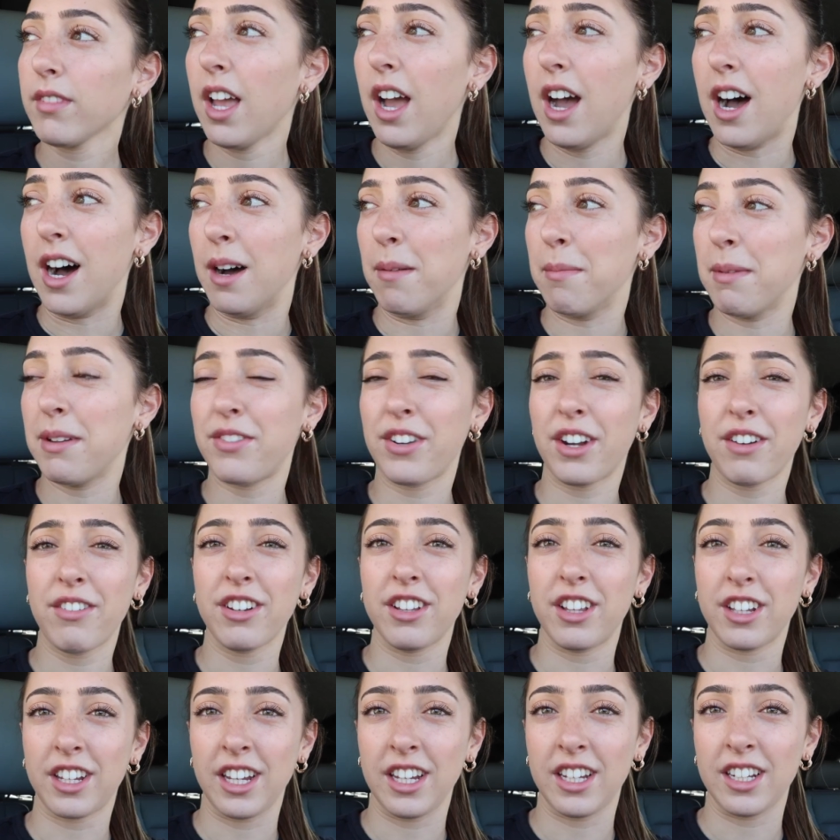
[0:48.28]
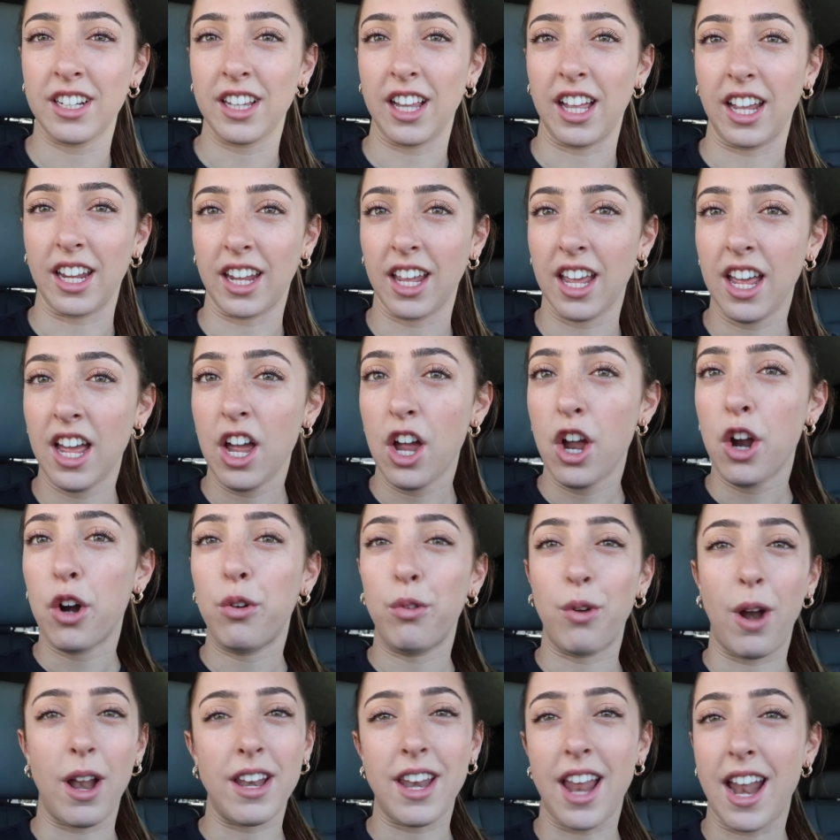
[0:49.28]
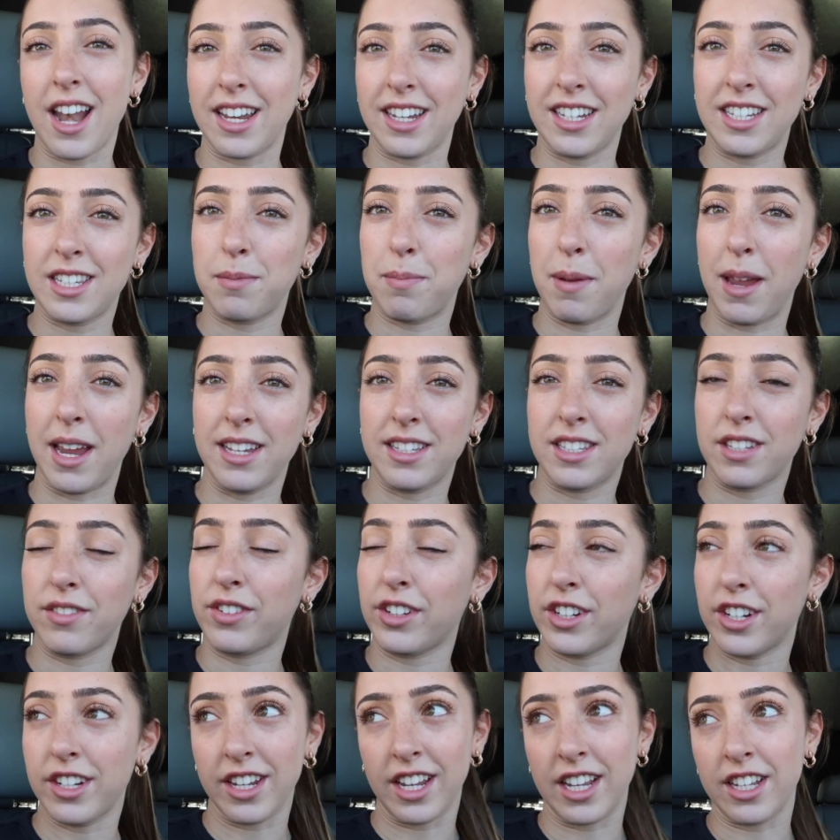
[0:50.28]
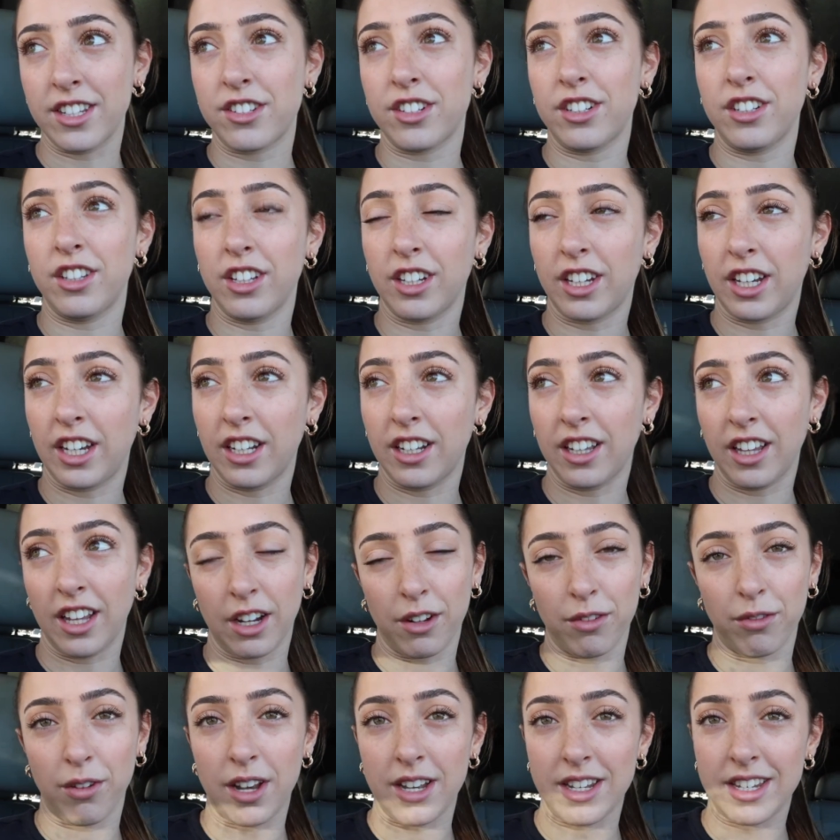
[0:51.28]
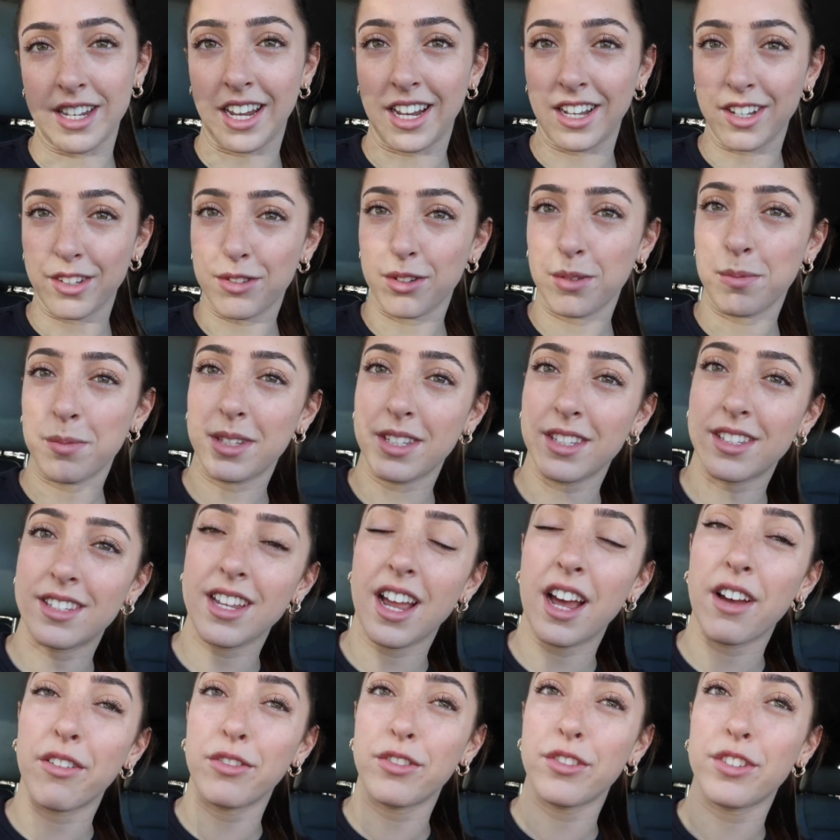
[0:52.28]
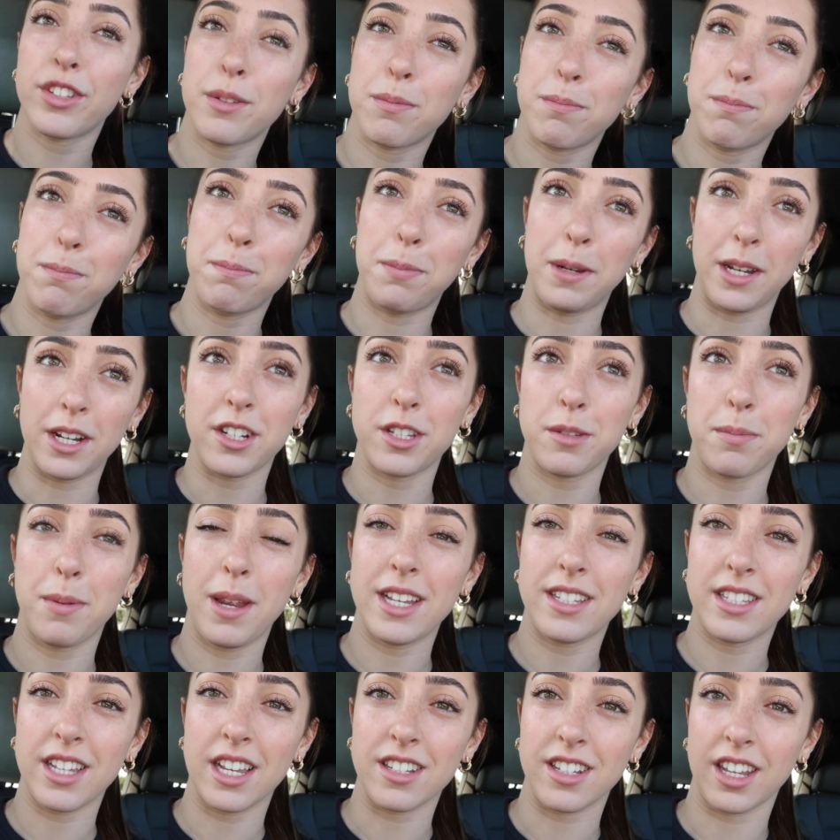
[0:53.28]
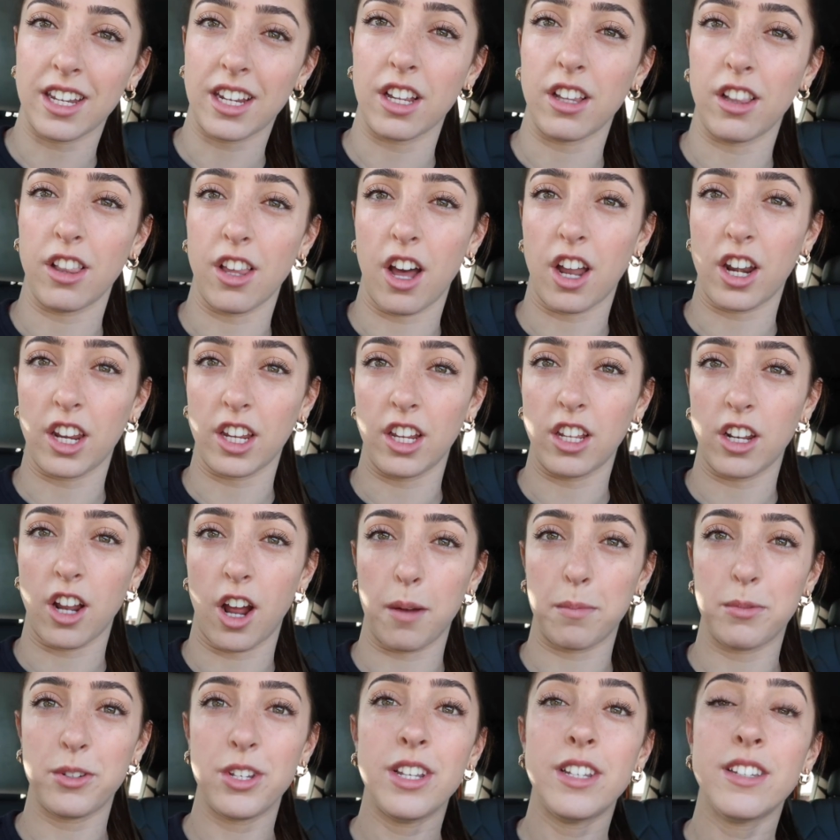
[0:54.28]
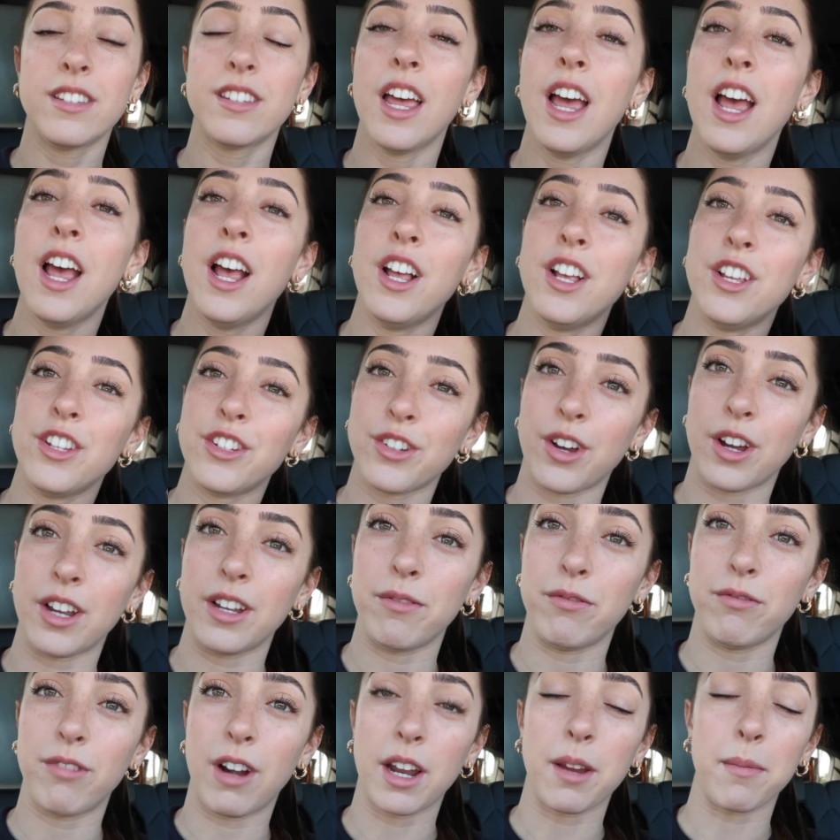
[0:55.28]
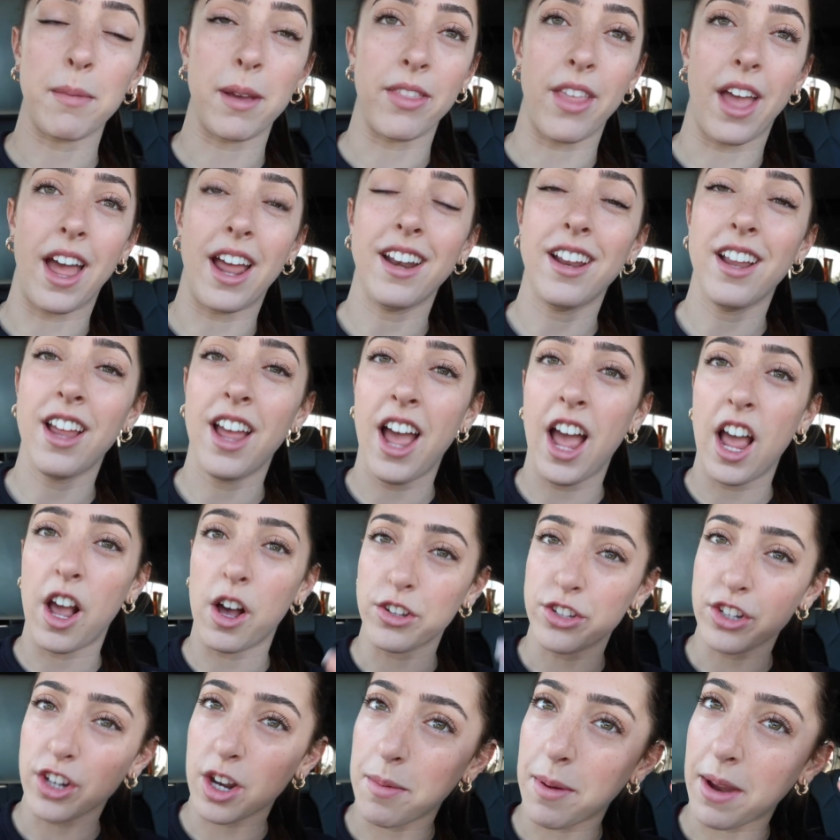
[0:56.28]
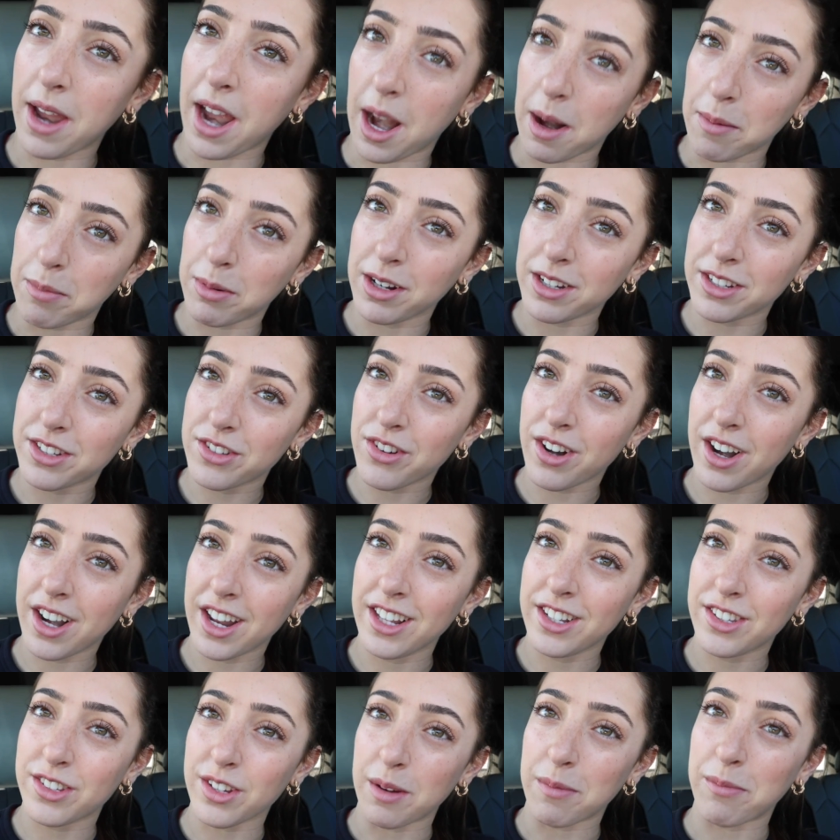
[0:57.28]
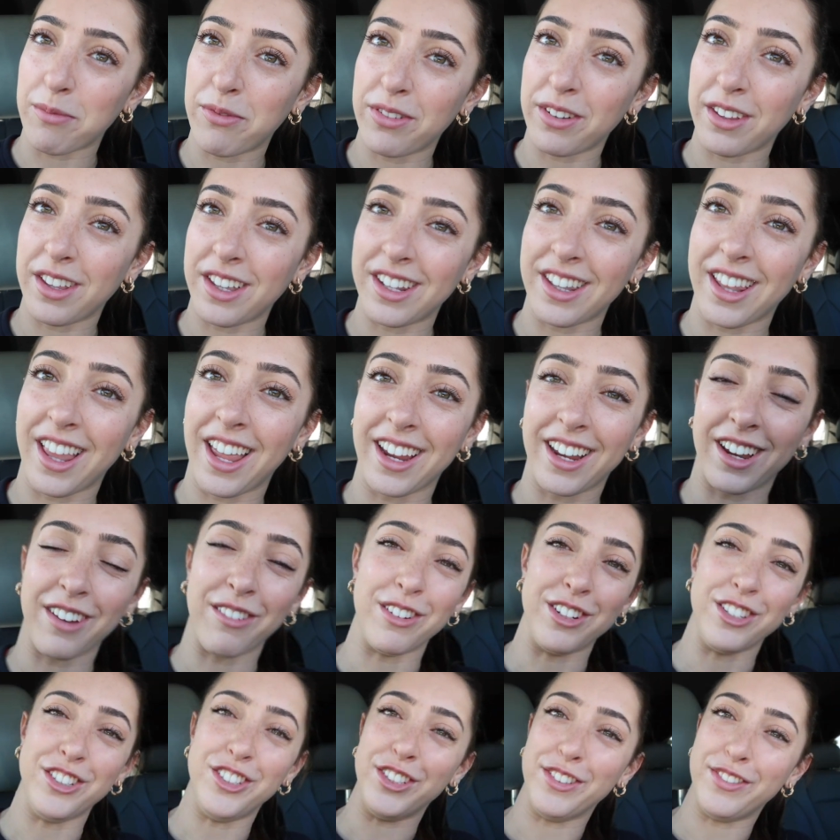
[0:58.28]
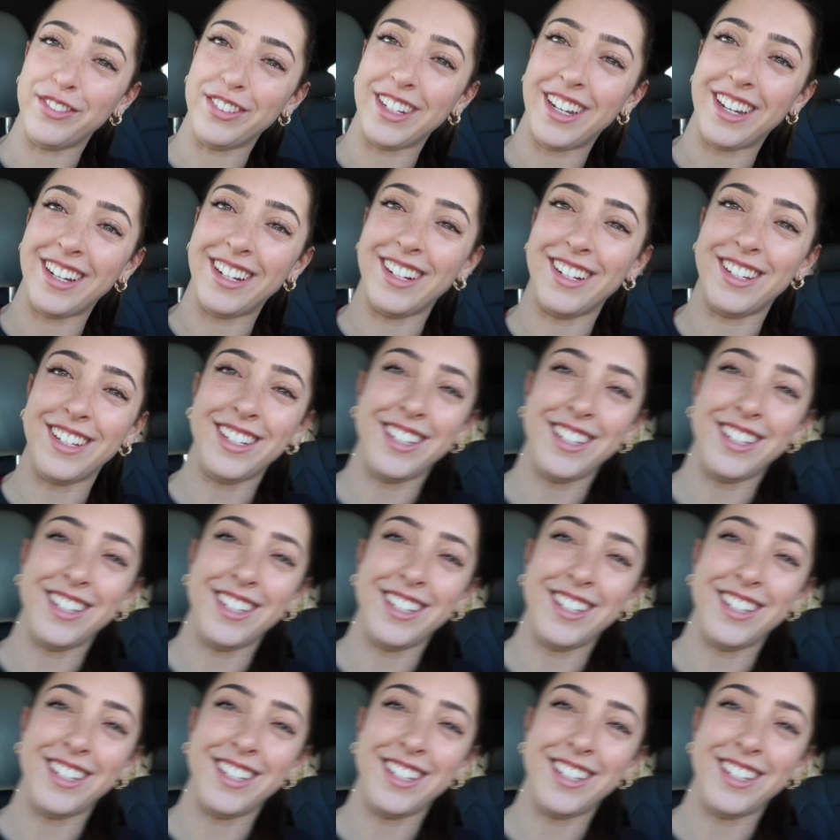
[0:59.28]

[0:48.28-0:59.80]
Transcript: If you're ever looking to like rent any space, if you're a dancer and looking to like rent dance rooms and stuff, PeerSpace has like a lot of good options, so I recommend that. I also got my eyebrows threaded, so I'm feeling like a rejuvenated